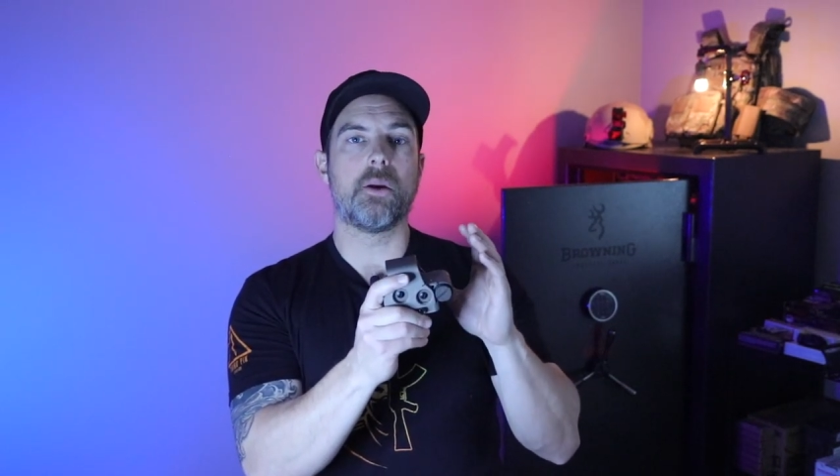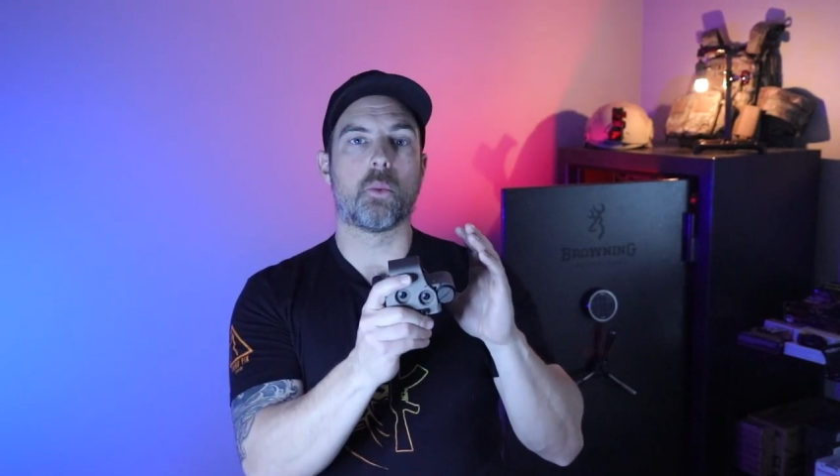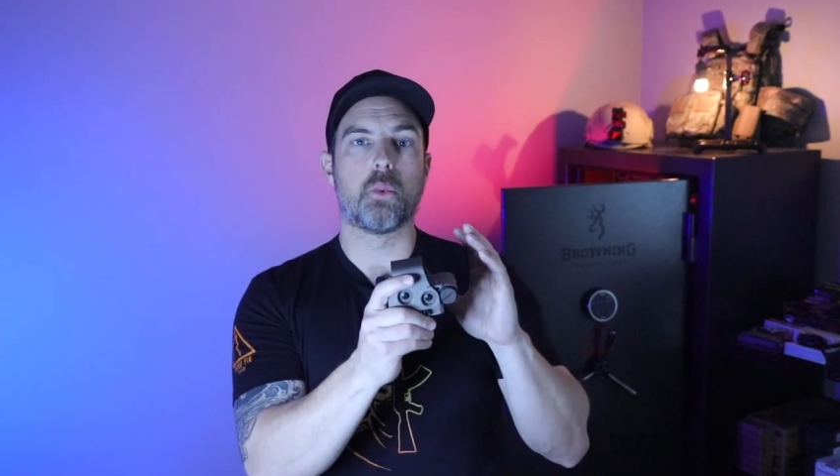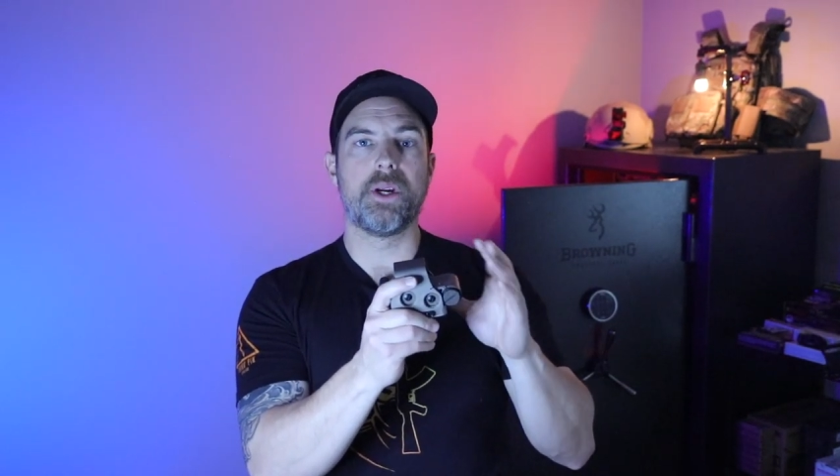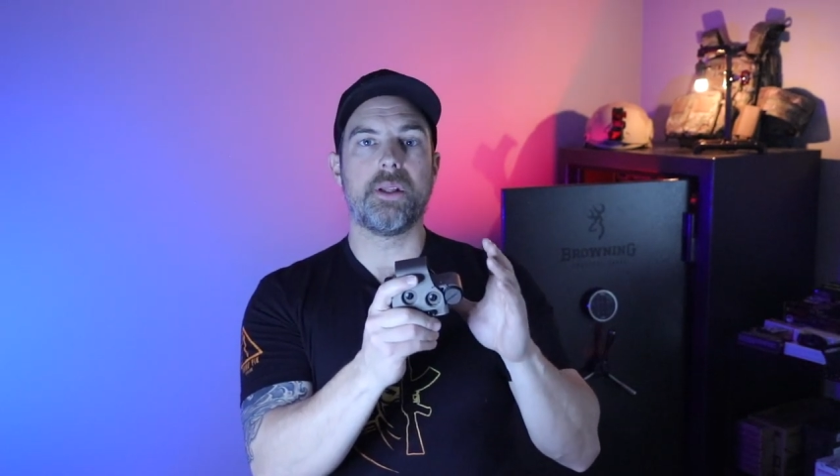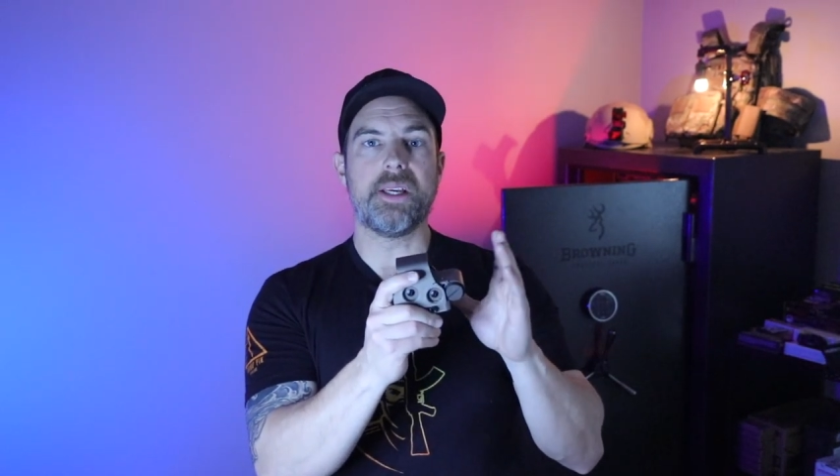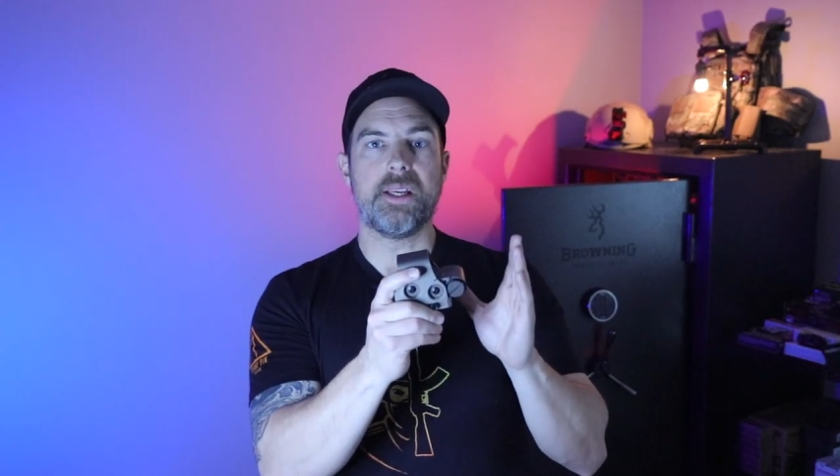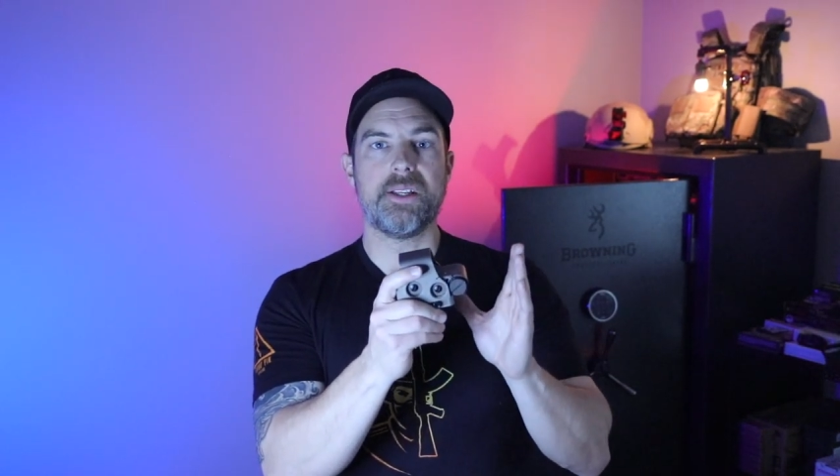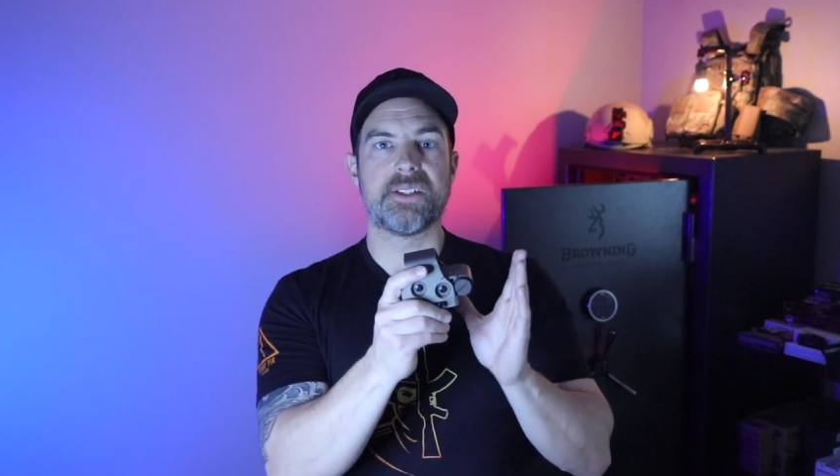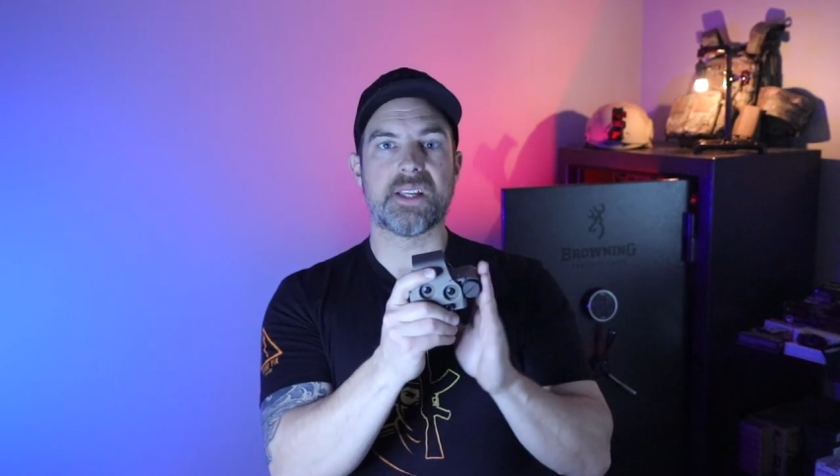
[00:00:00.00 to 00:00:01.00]

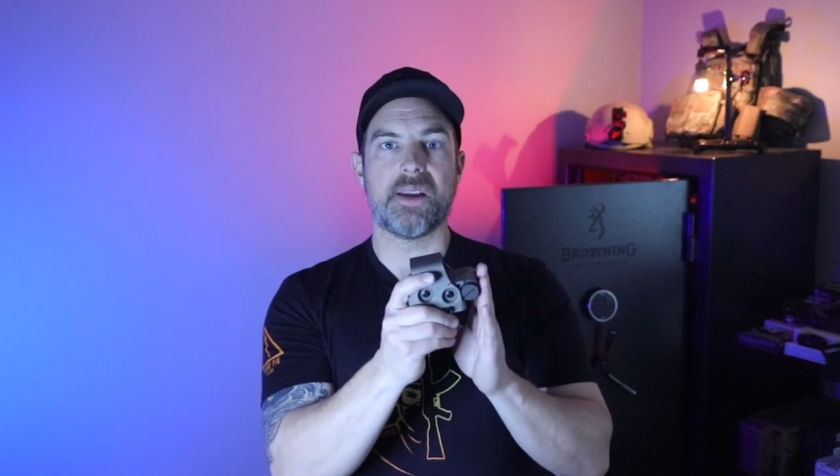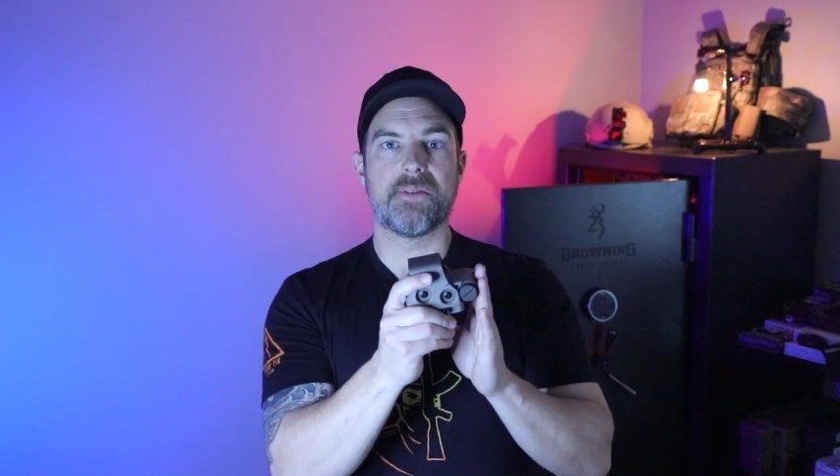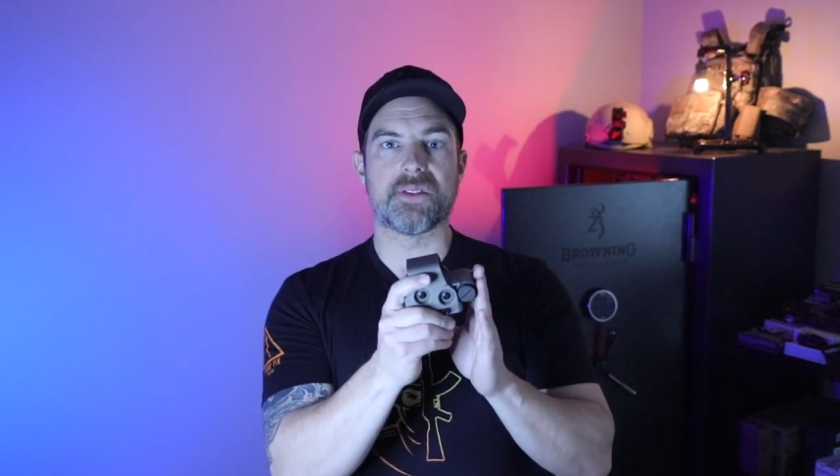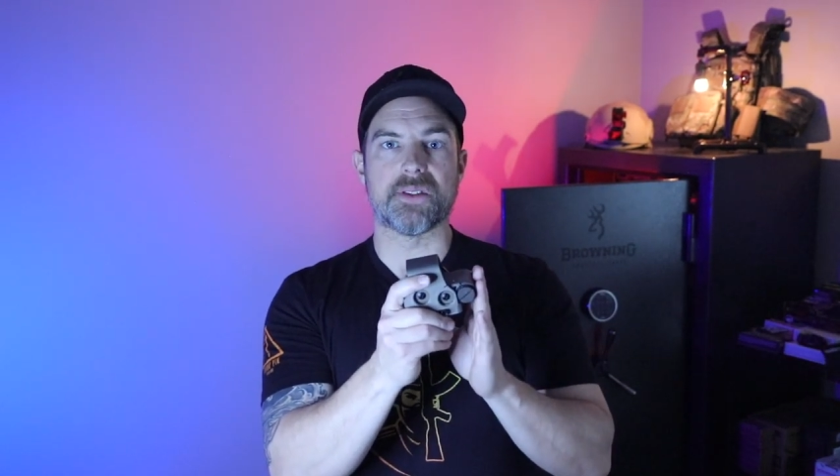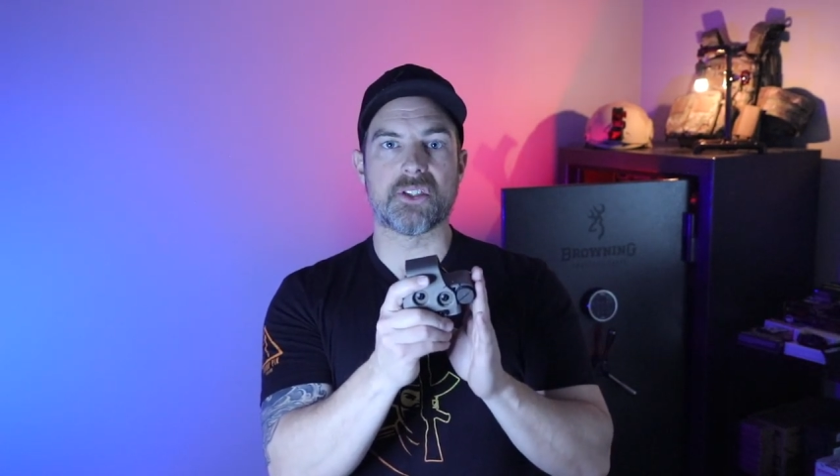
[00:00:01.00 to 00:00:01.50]
really saves the